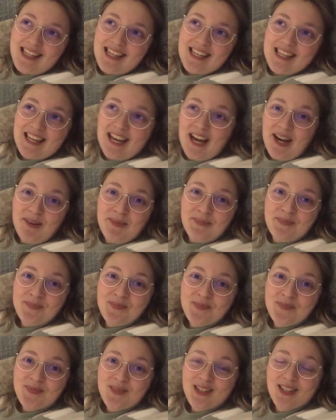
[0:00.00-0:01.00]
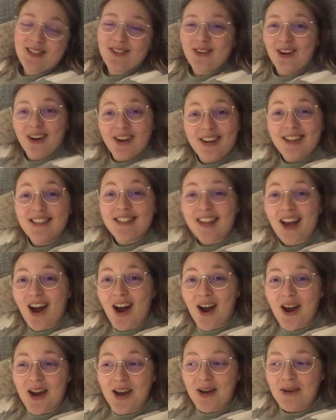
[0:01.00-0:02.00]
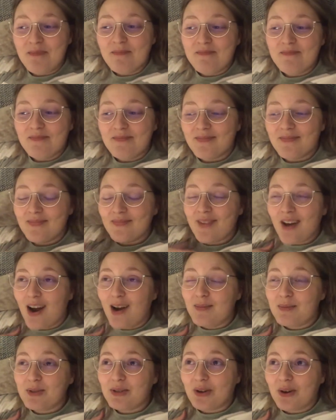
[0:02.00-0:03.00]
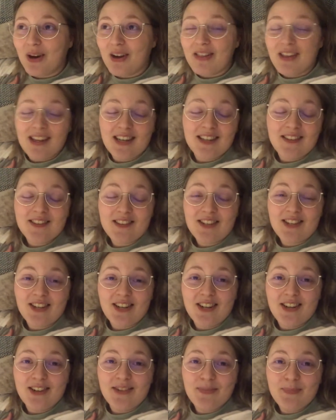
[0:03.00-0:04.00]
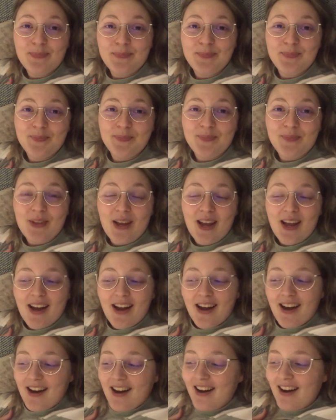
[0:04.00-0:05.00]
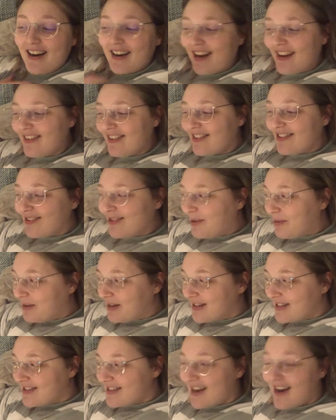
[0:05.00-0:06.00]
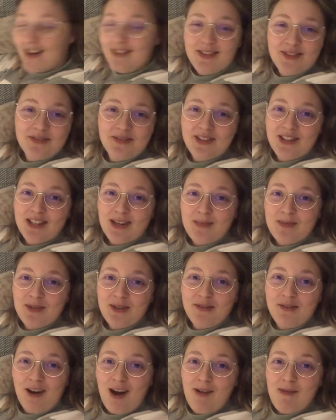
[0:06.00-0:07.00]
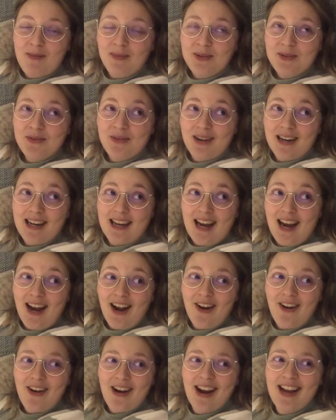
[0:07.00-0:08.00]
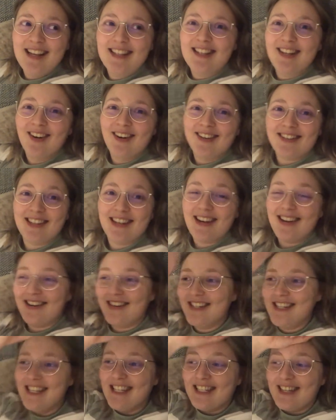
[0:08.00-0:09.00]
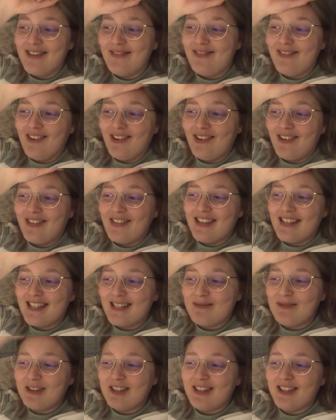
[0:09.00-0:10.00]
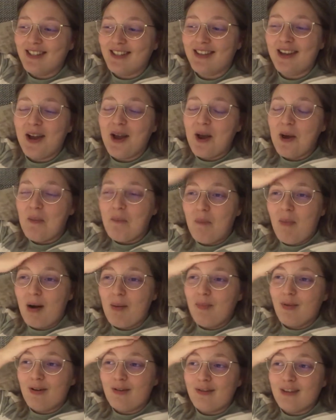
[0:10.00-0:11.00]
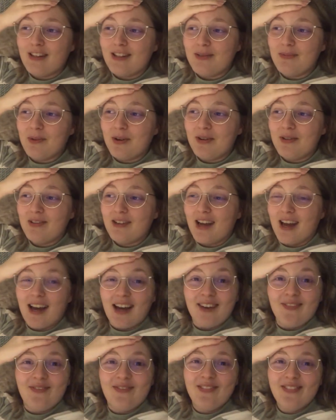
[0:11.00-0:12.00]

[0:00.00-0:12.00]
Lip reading: yeah, Six of Crows, I'm sorry they did this to you. I guess that's all I wanted to say. I've just finished episode 5 and was really angry, so I was like, I need to vlog this because my boyfriend won't care.